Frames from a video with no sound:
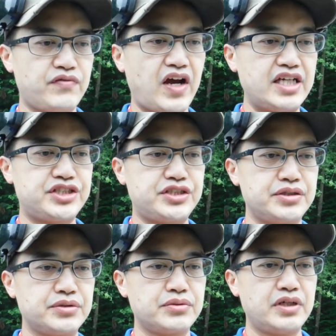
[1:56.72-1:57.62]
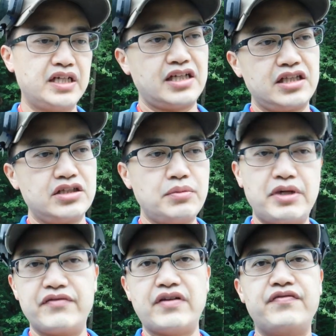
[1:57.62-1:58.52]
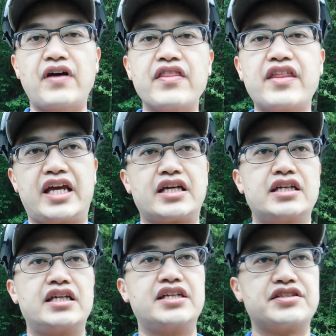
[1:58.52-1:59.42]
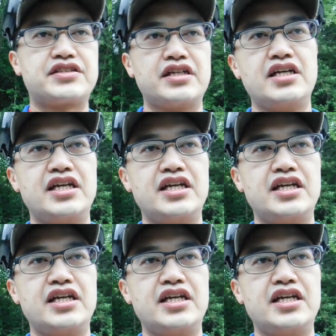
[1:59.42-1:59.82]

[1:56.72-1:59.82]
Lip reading: provide you a little bit of a fun thing, is